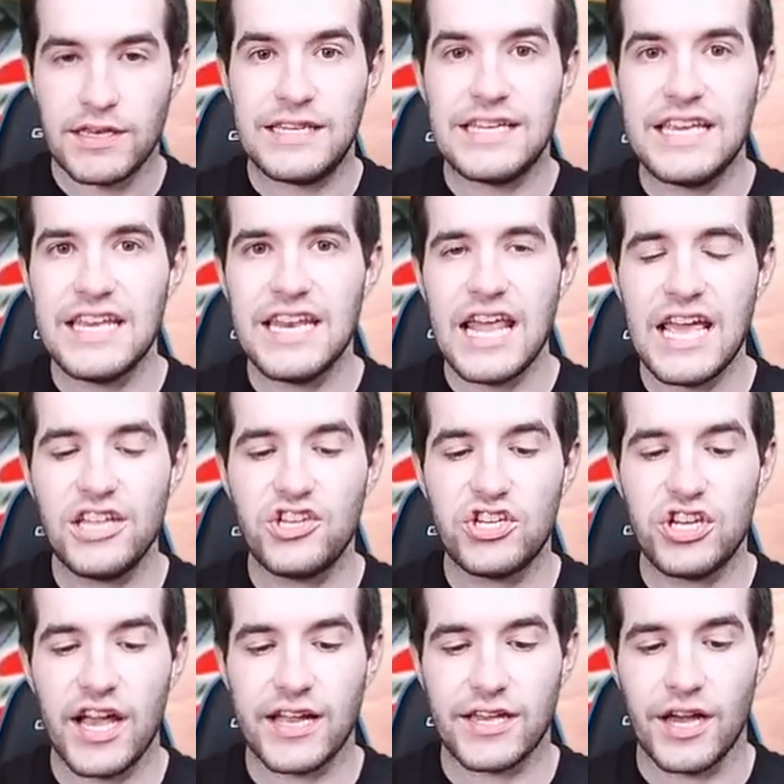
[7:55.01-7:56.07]
D N A
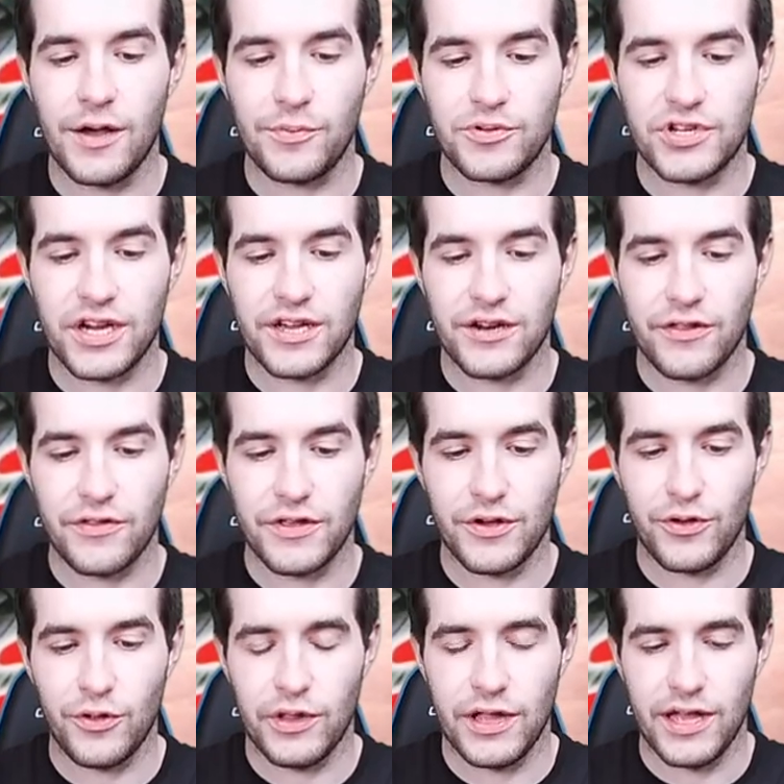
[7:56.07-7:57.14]
checkup. Checking on the
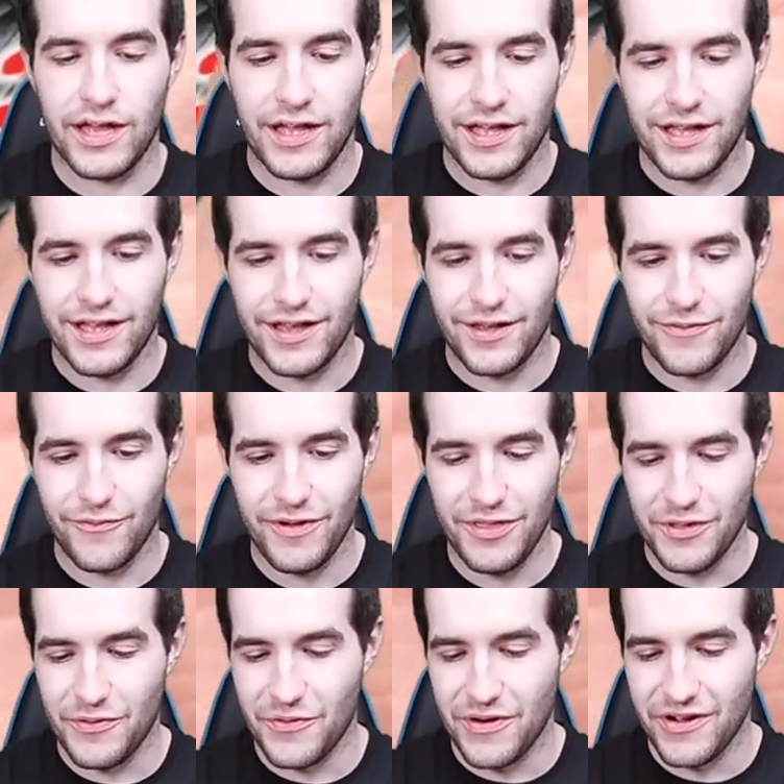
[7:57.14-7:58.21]
old, uh, what in
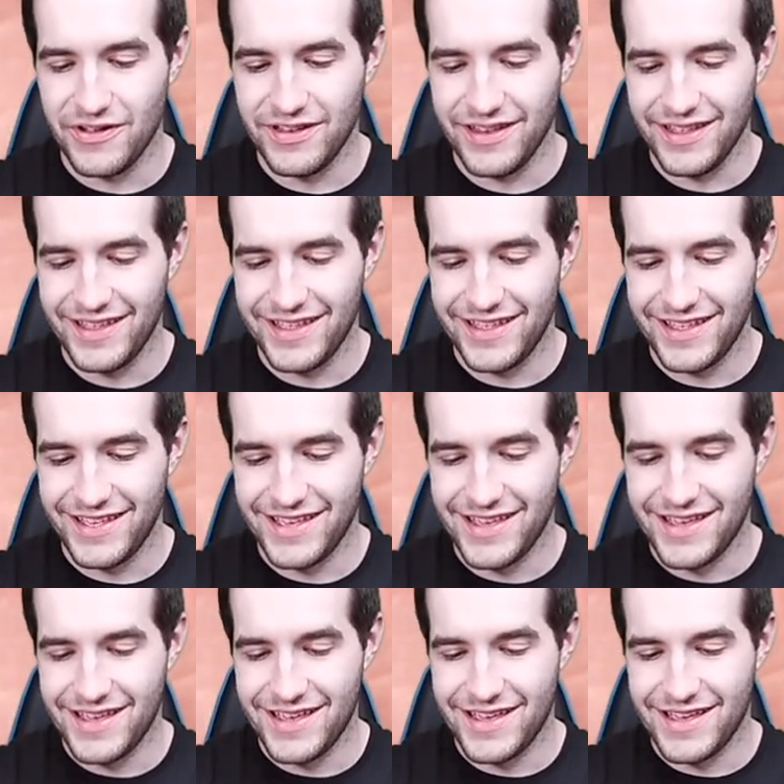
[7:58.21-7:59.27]
the world?
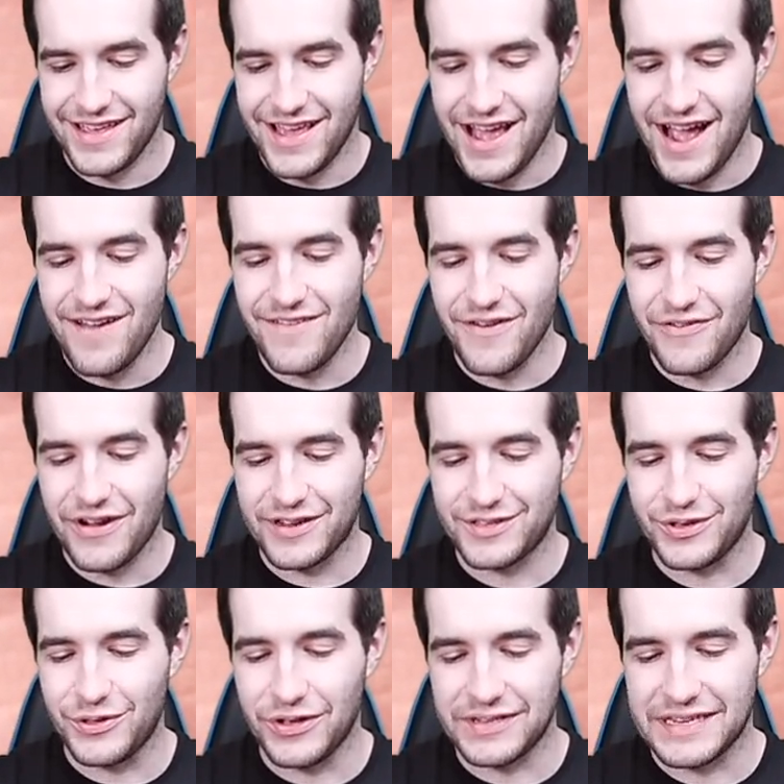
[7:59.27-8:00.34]
I've never
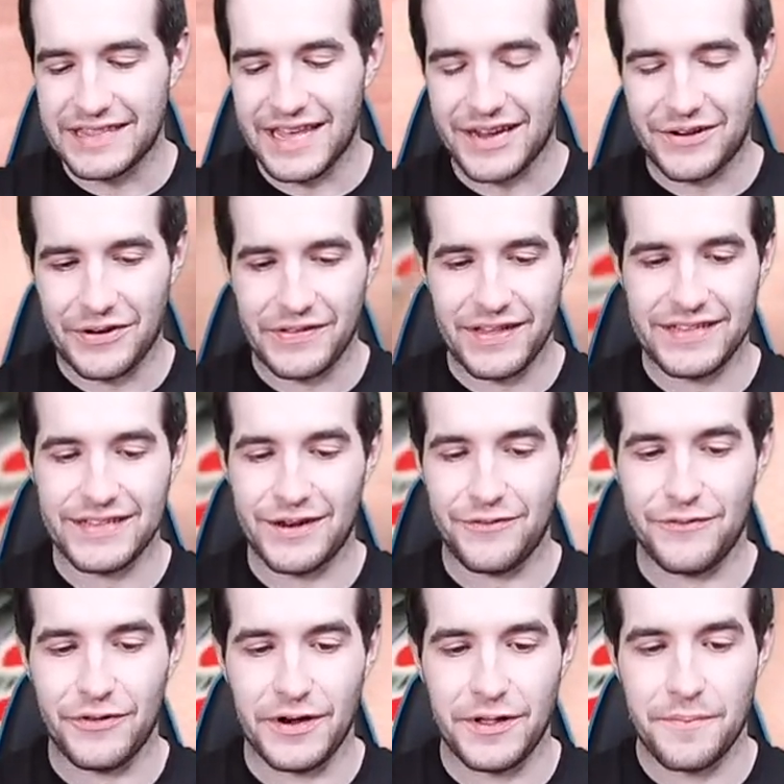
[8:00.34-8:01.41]
actually looked at that card. That's kind
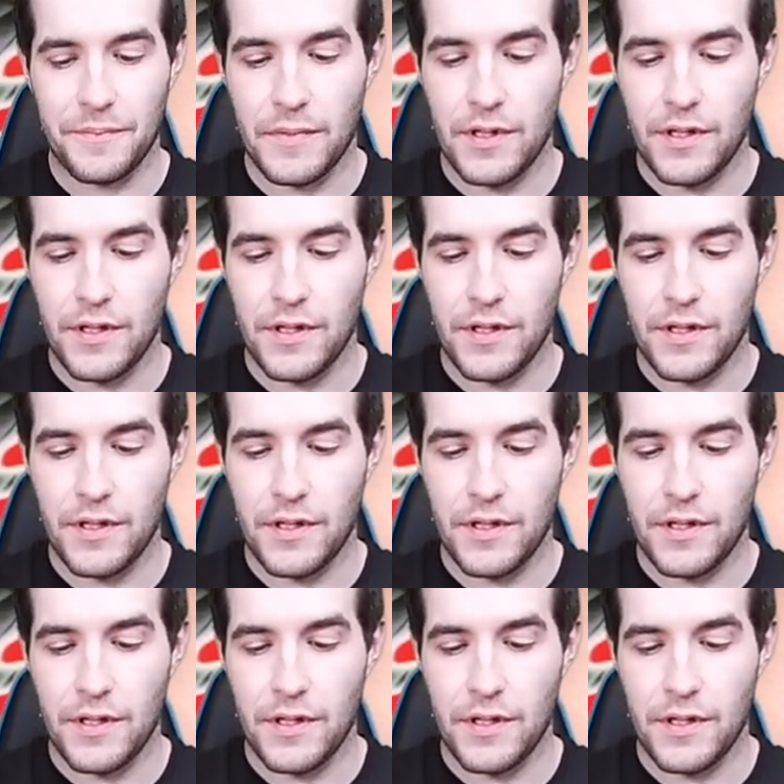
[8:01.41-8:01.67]
of funny.